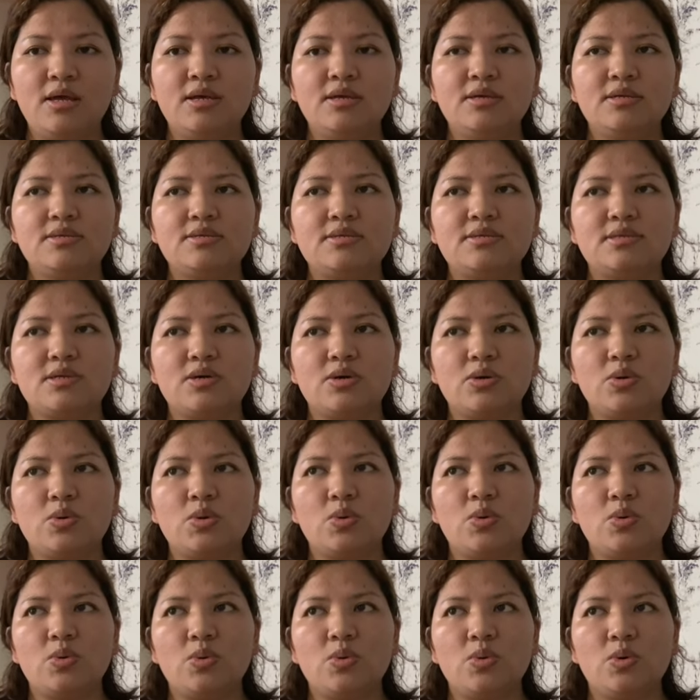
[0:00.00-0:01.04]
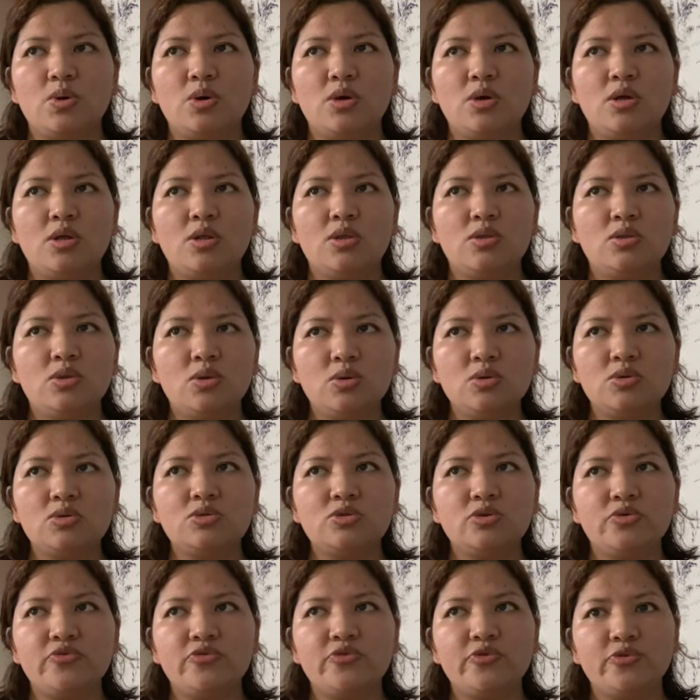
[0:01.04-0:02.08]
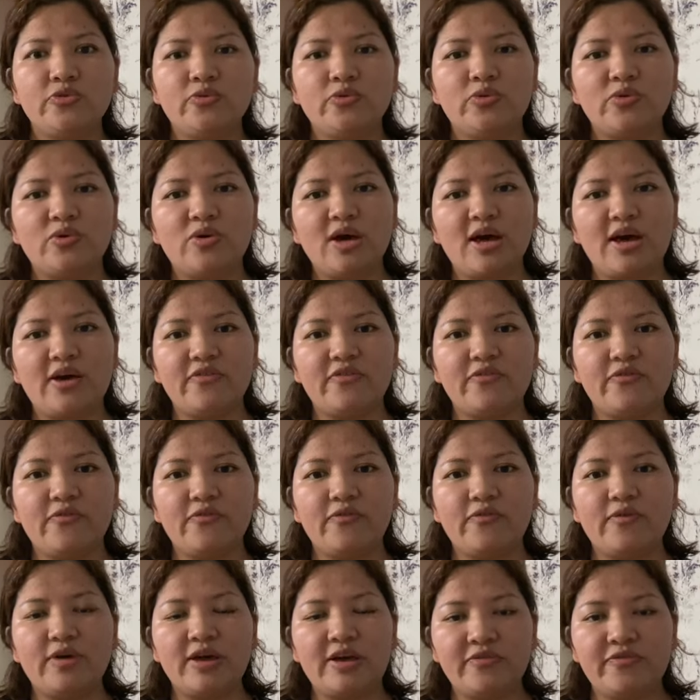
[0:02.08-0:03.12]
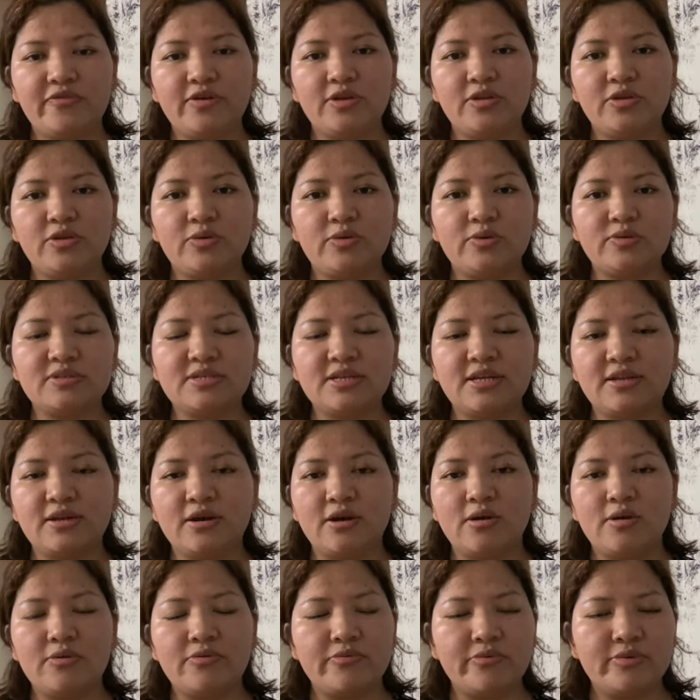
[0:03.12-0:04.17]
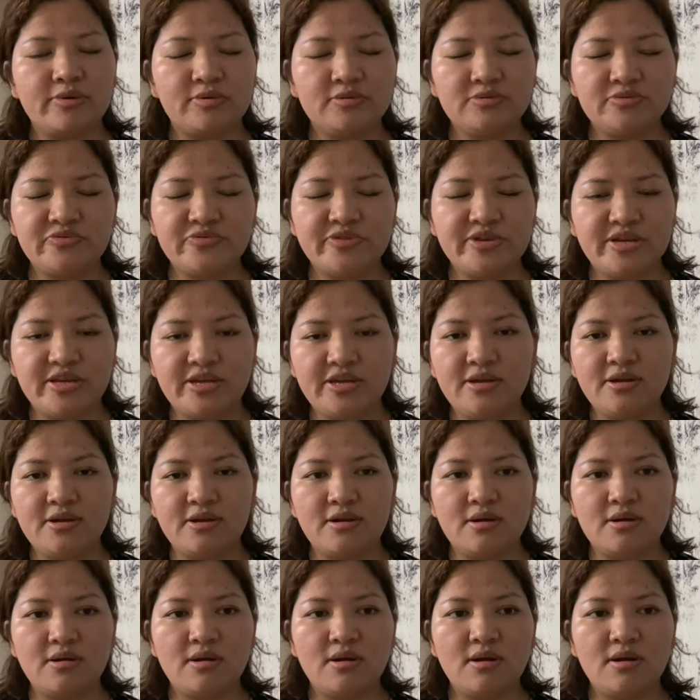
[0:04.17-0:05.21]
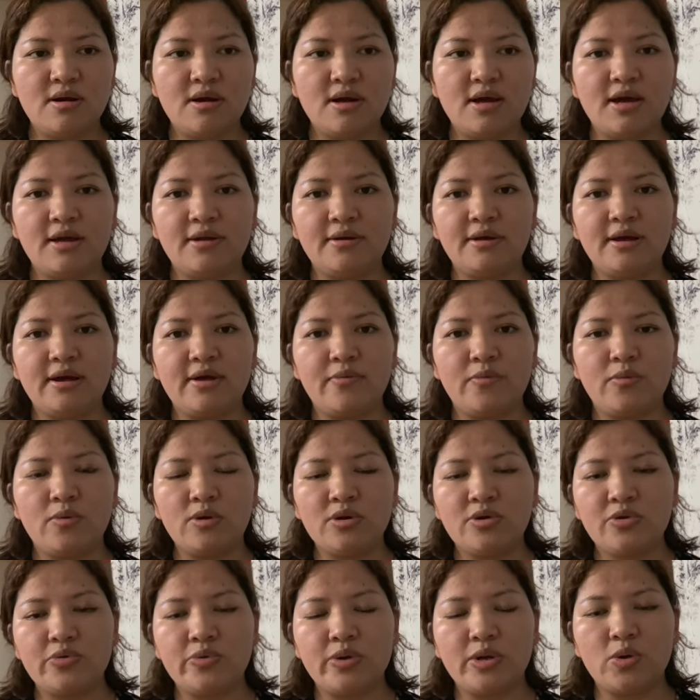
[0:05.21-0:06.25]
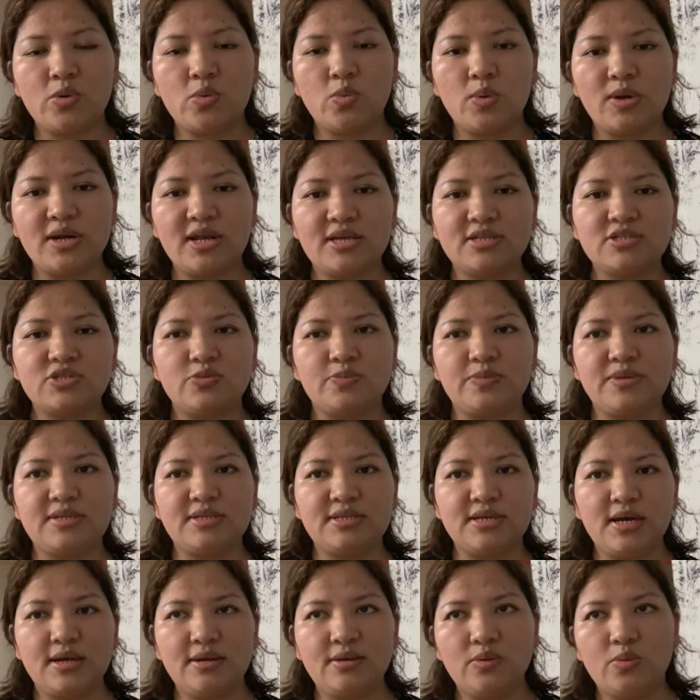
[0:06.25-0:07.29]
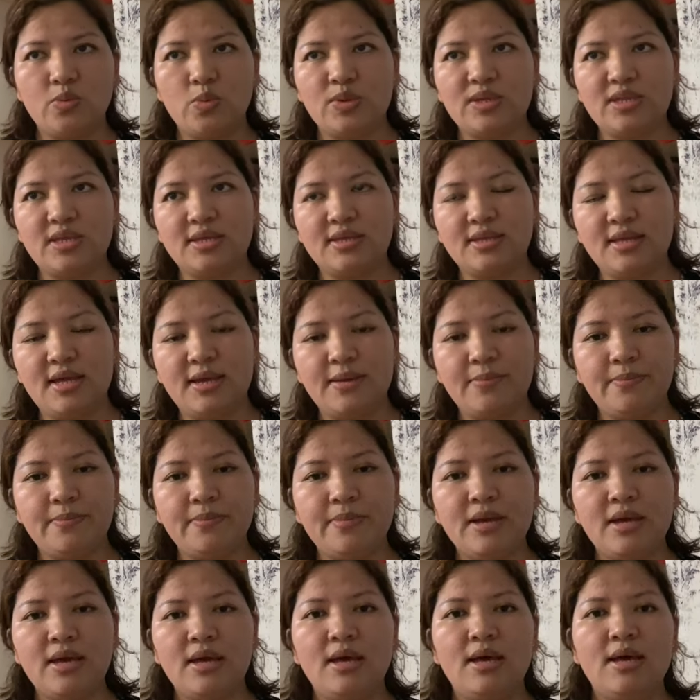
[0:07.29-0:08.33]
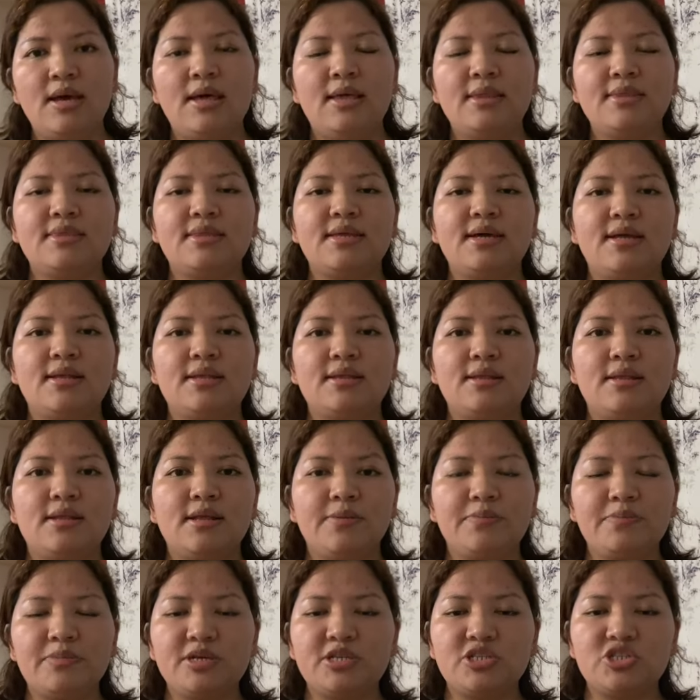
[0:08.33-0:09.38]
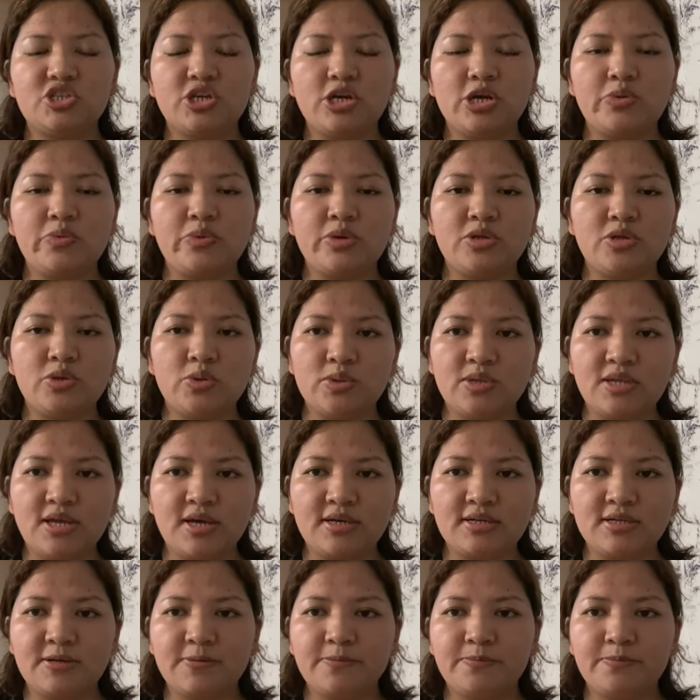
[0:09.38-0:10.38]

So those of you who have FNUs and are already here and are wondering what has to be done with the name, then let me share with you that